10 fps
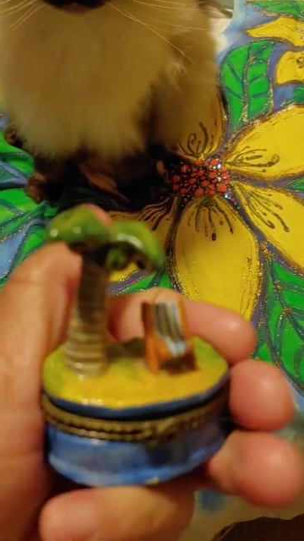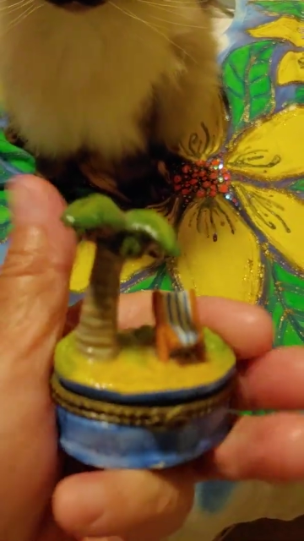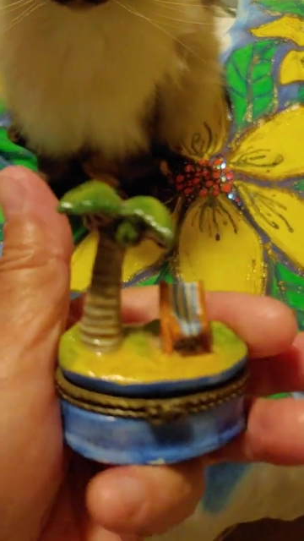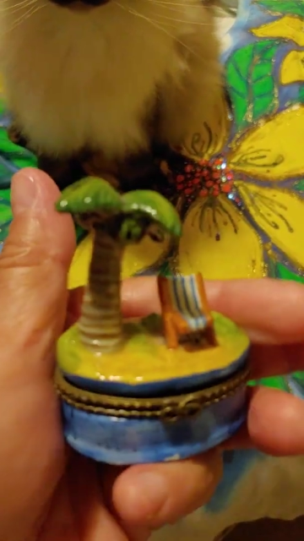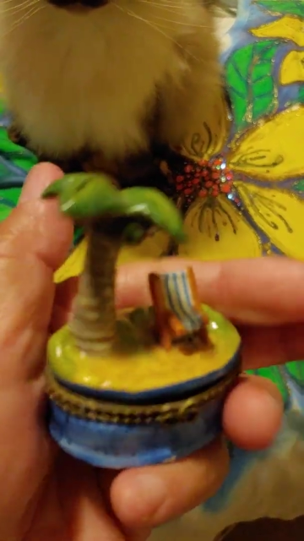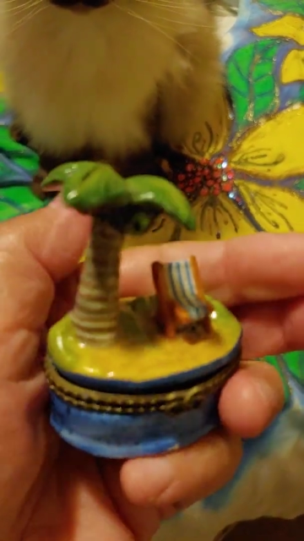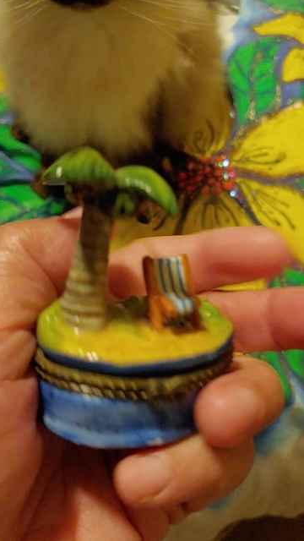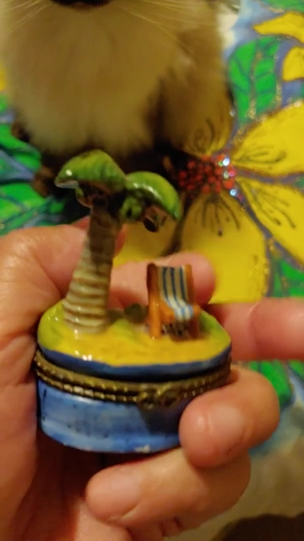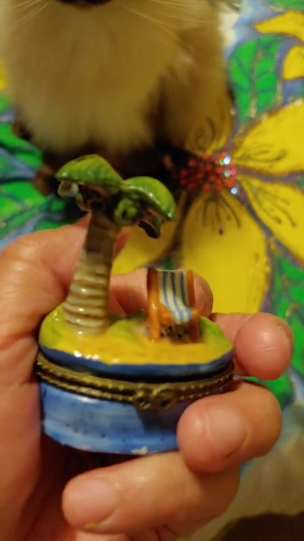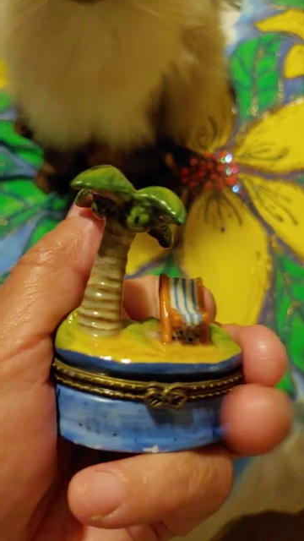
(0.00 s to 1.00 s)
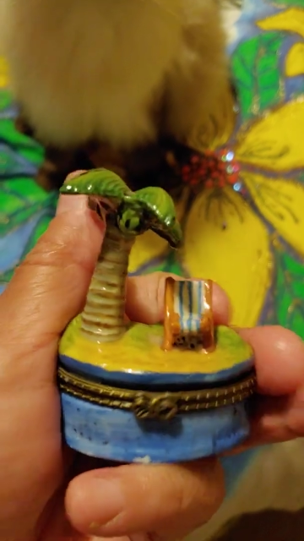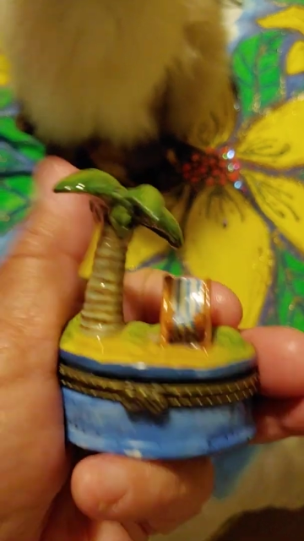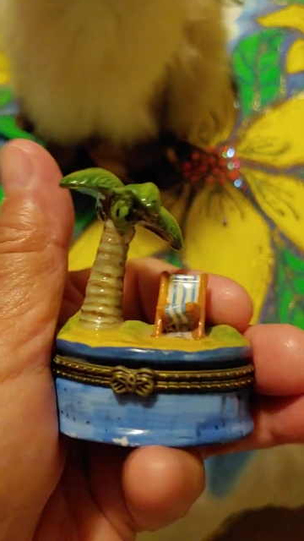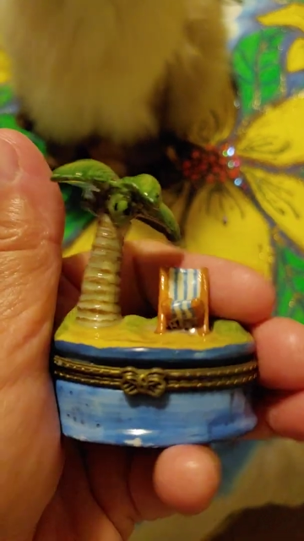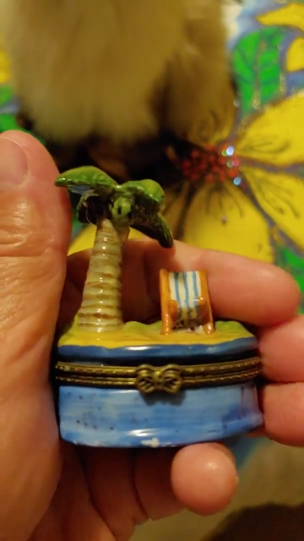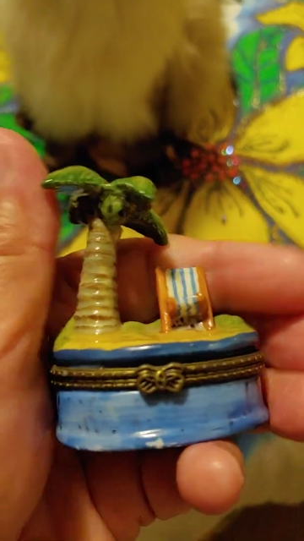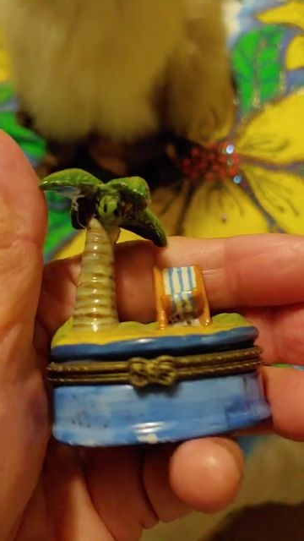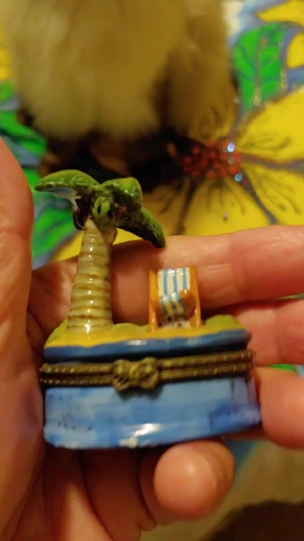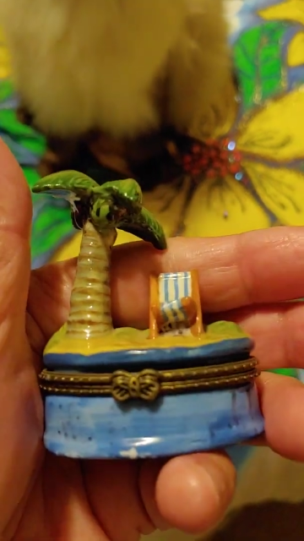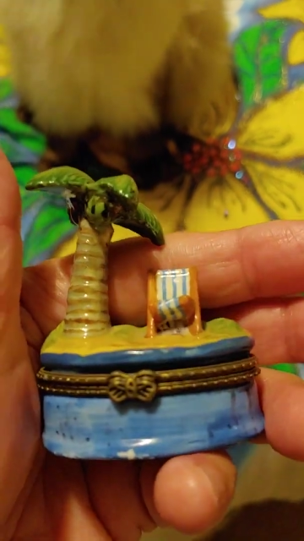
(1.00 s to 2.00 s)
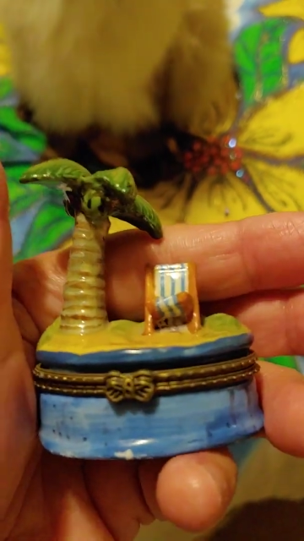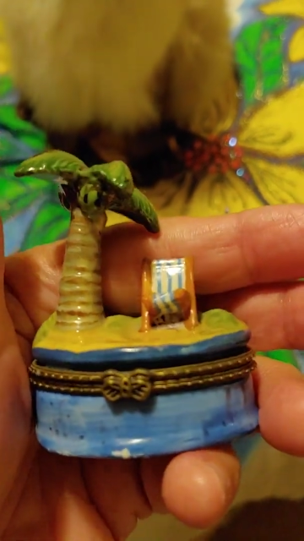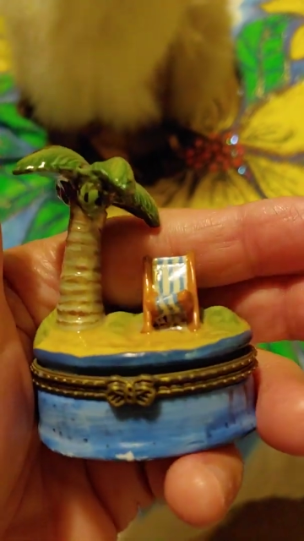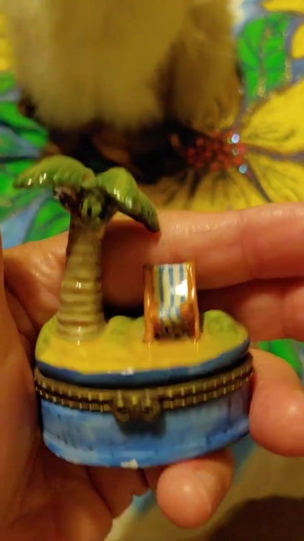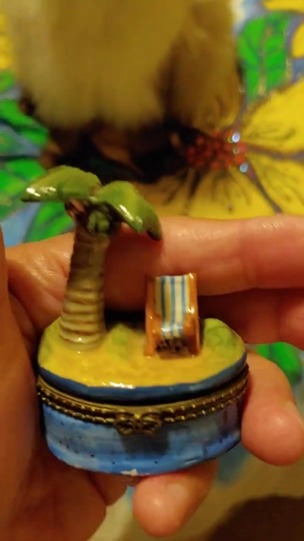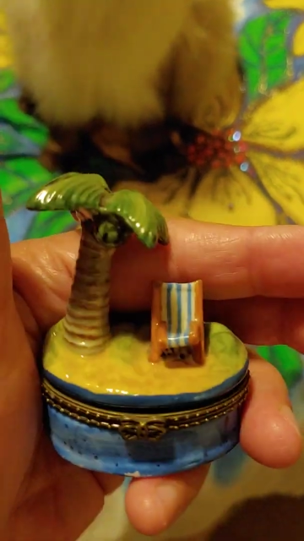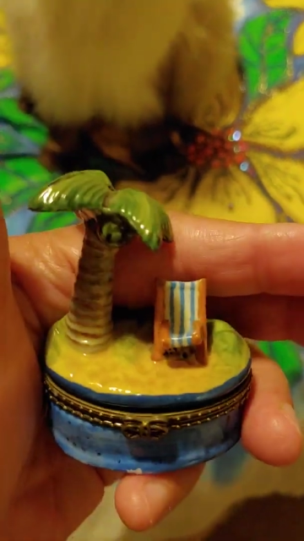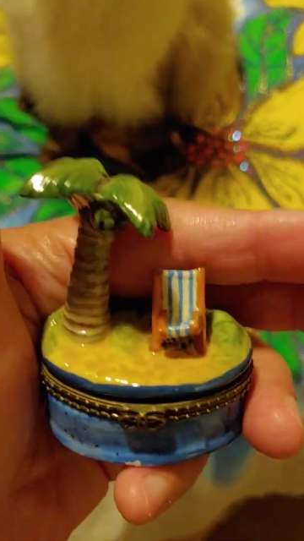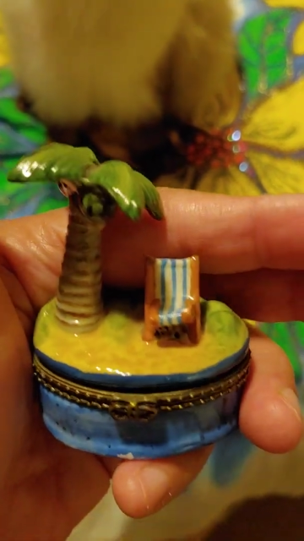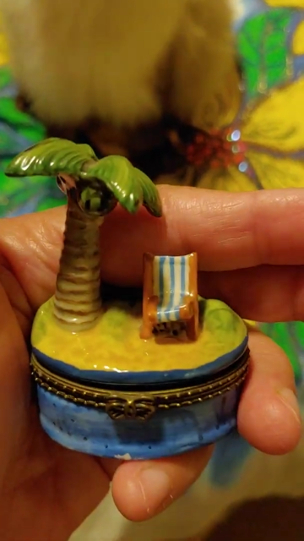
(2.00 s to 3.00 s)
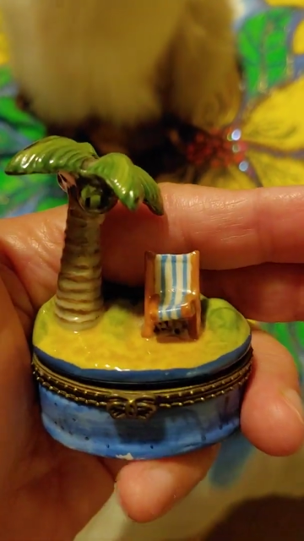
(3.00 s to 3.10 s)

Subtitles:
No face is visible, so there are no lips to read.